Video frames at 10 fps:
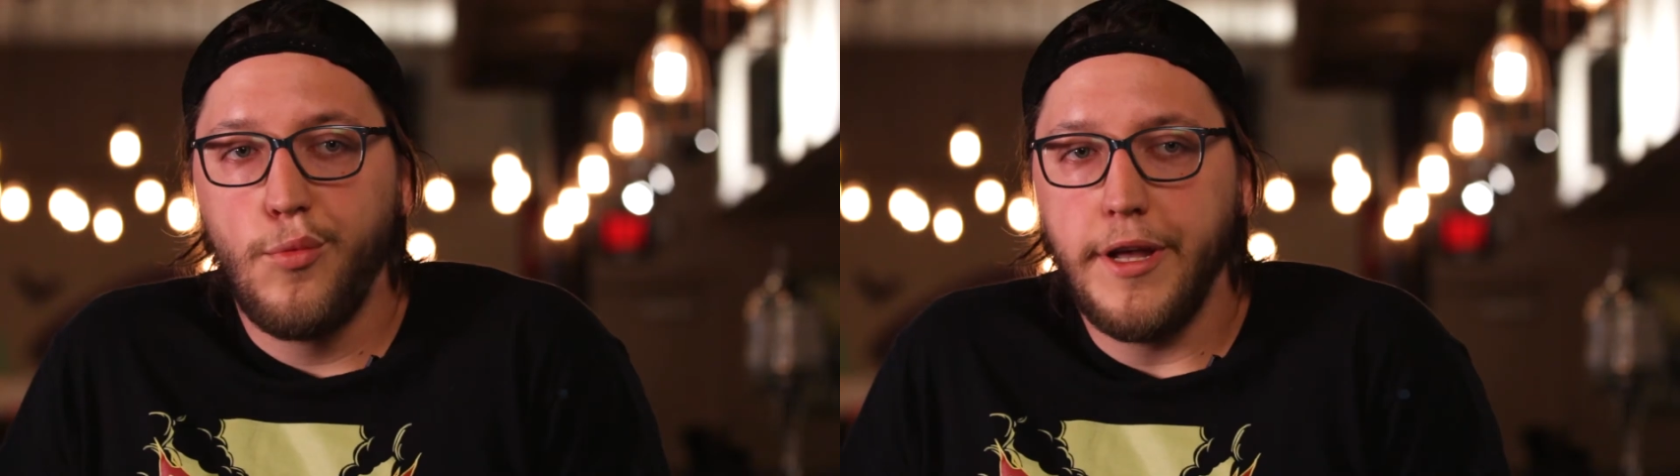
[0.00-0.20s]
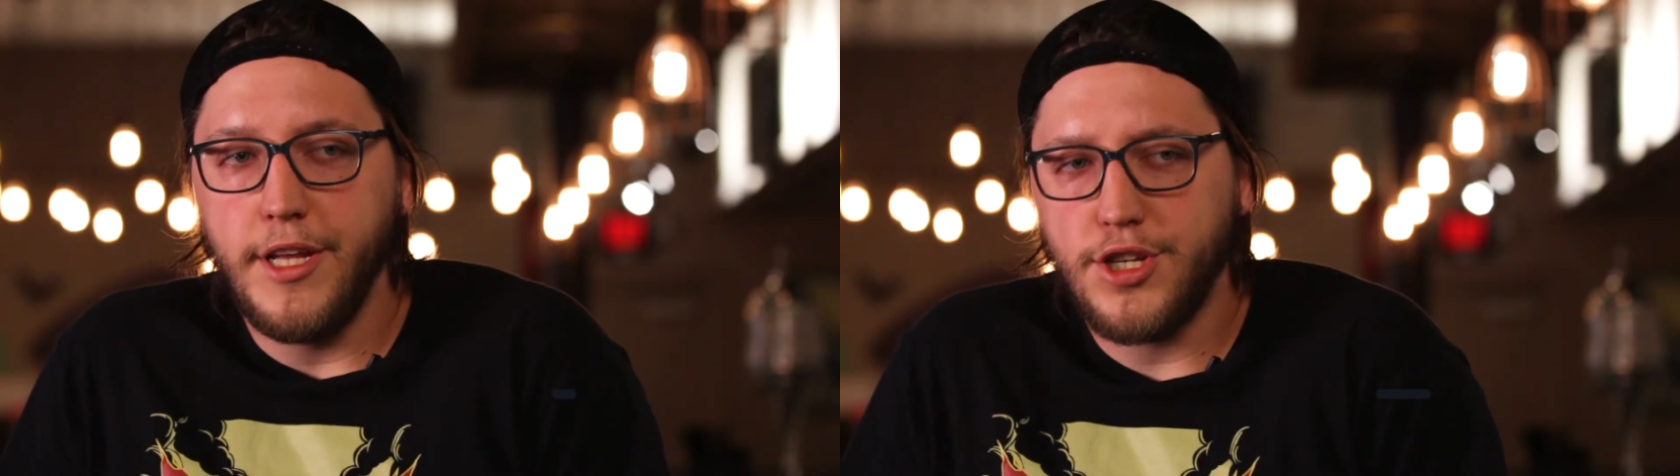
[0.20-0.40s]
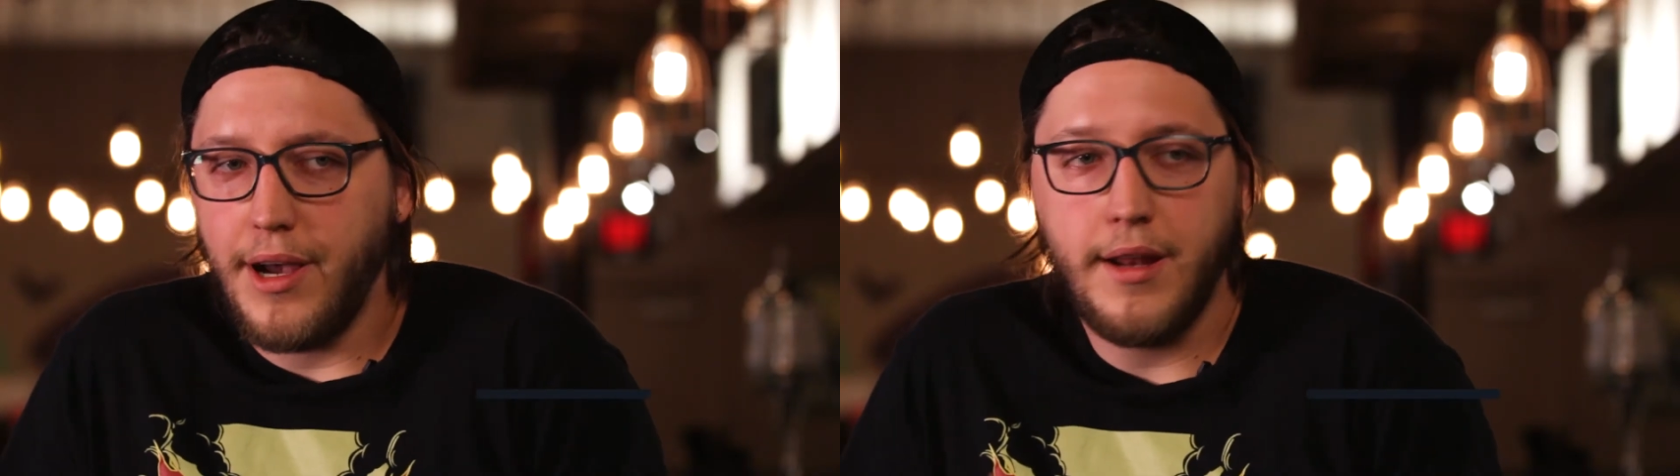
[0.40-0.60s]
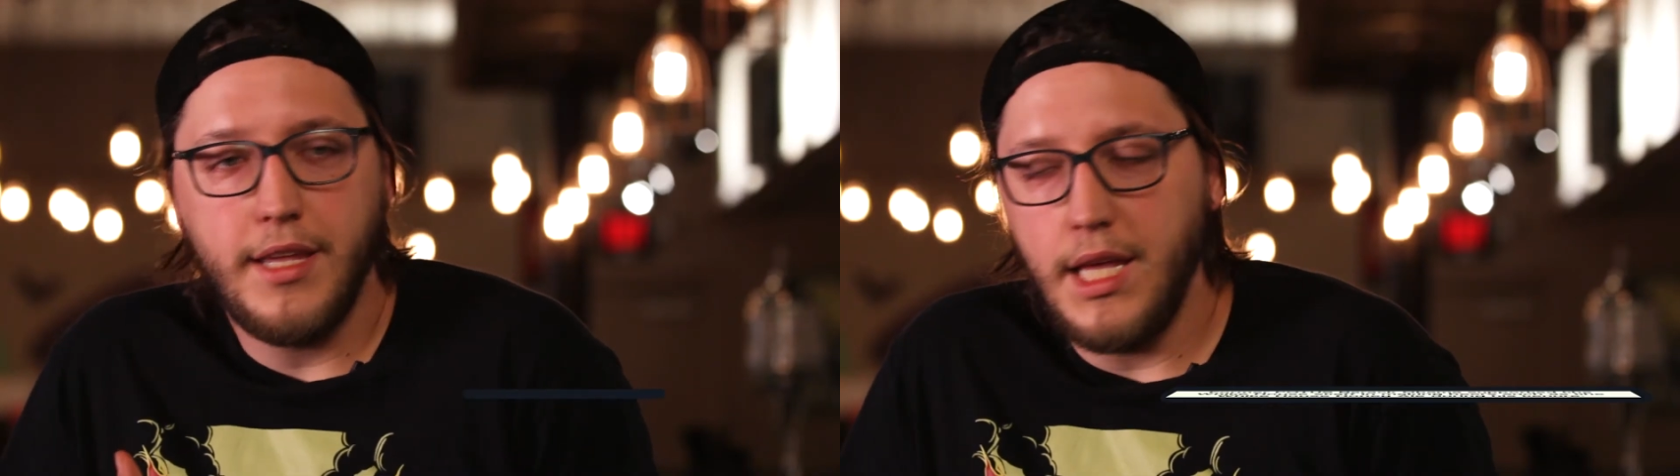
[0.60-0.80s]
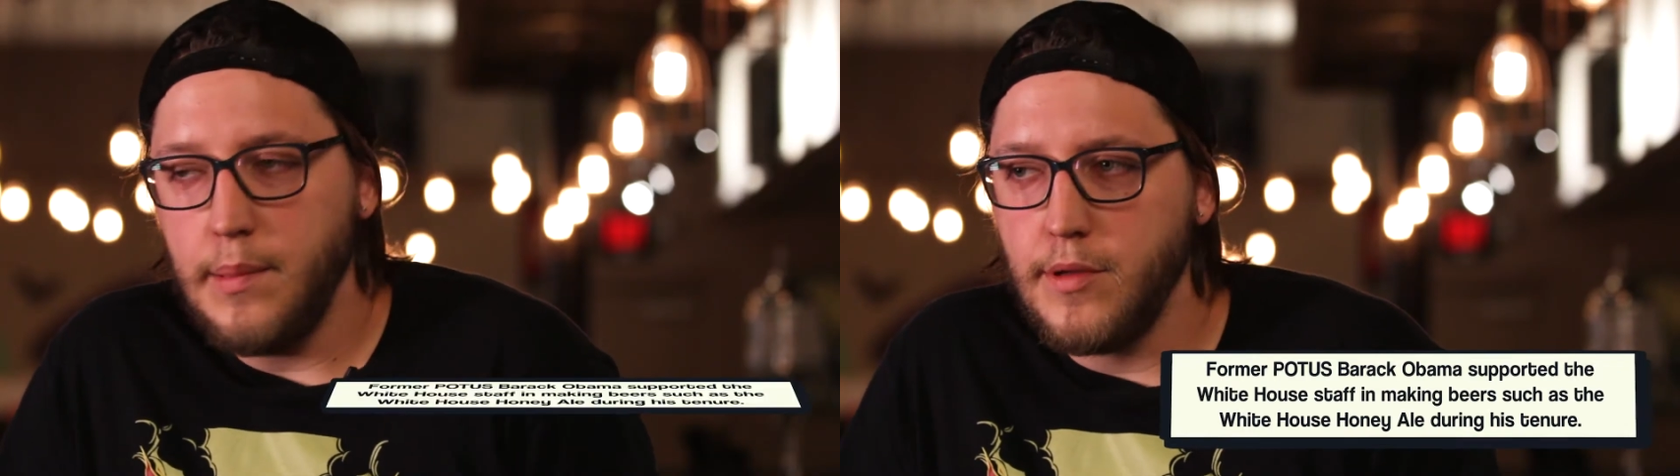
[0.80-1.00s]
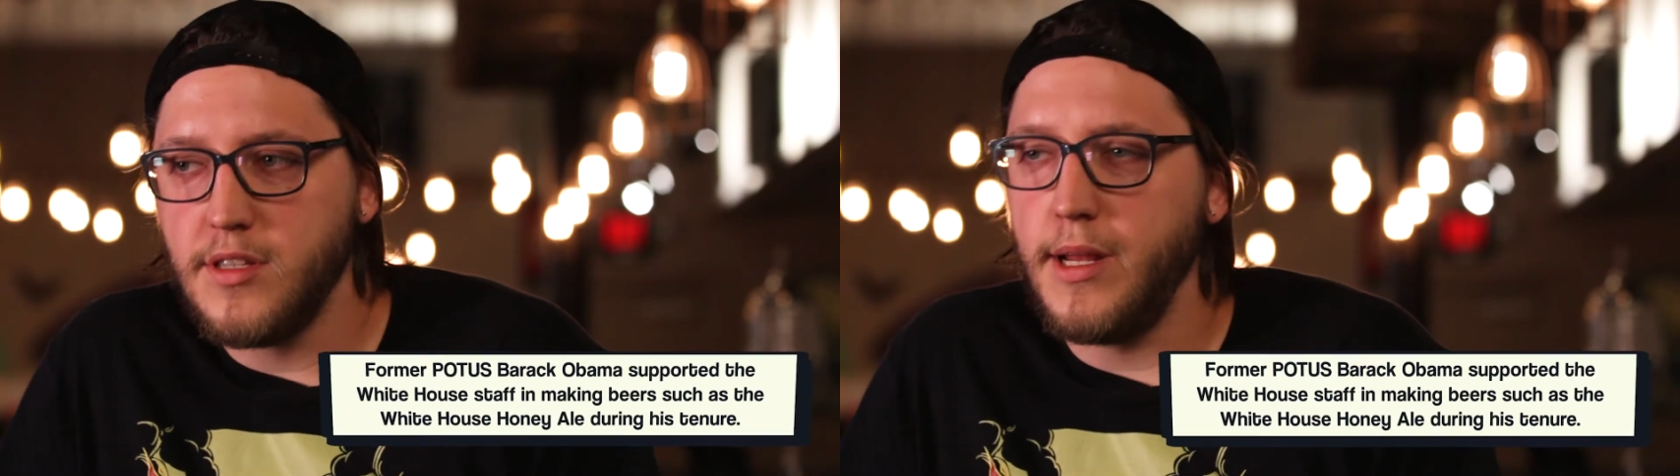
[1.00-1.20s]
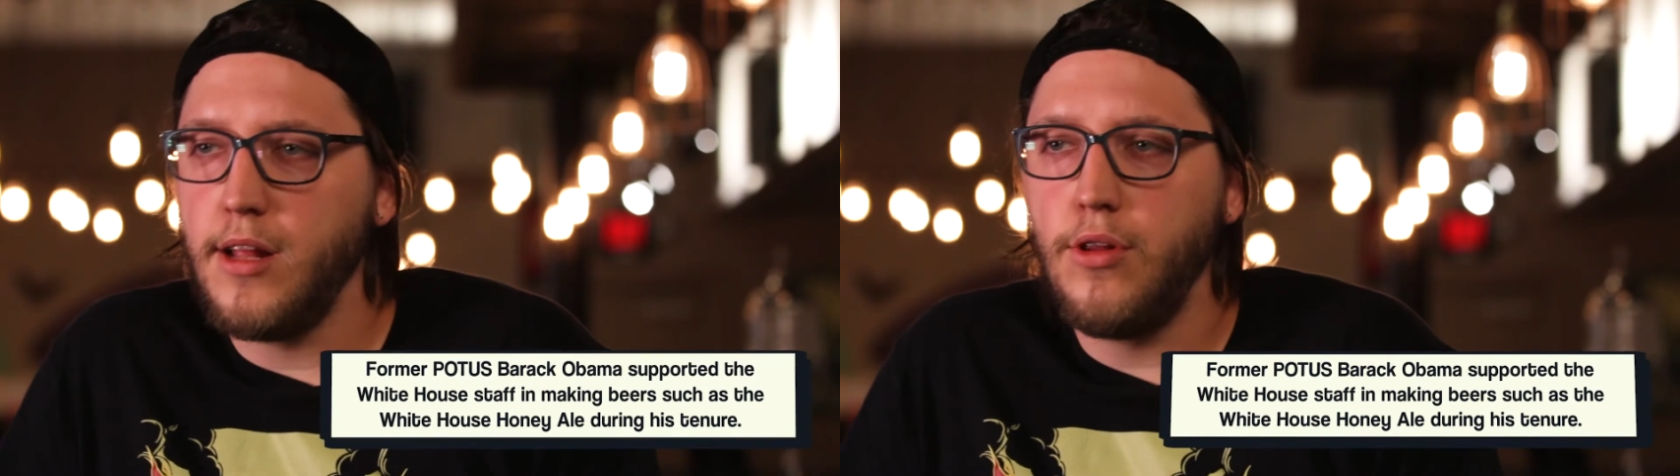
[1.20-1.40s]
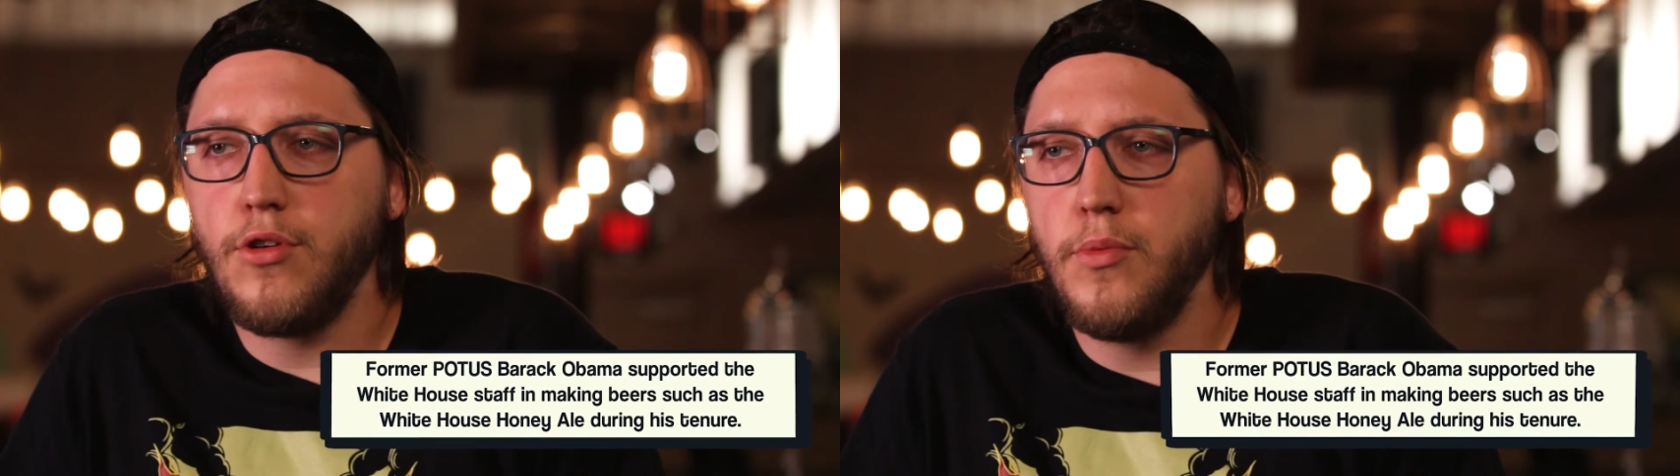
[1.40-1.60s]
We try to keep as many
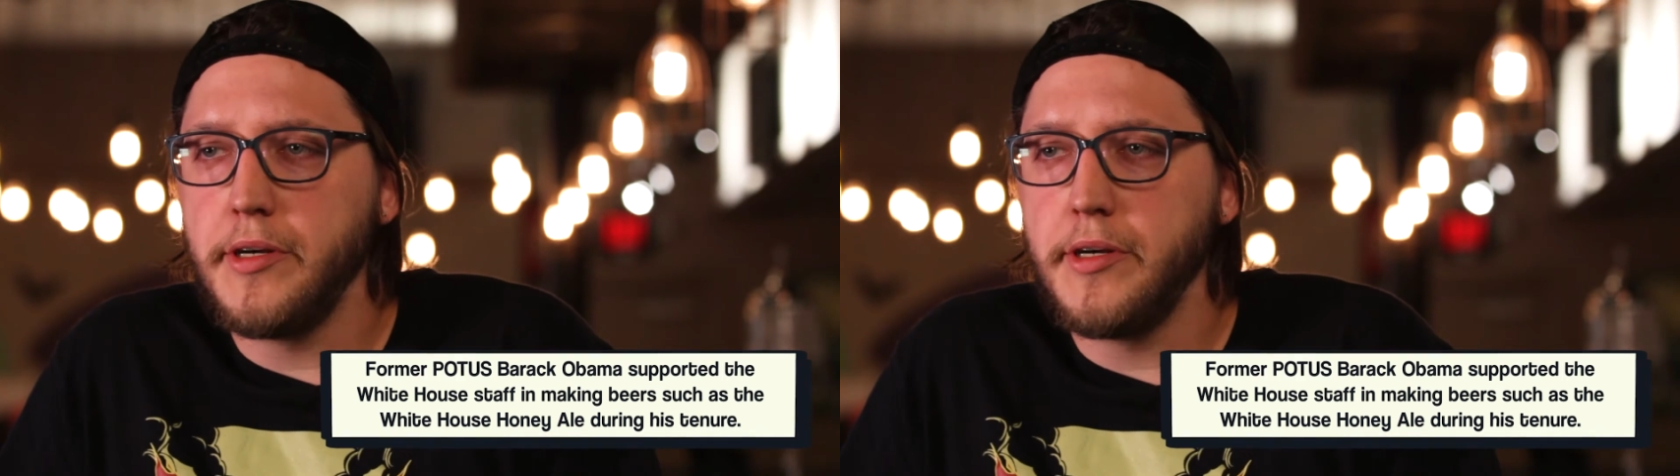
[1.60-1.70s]
local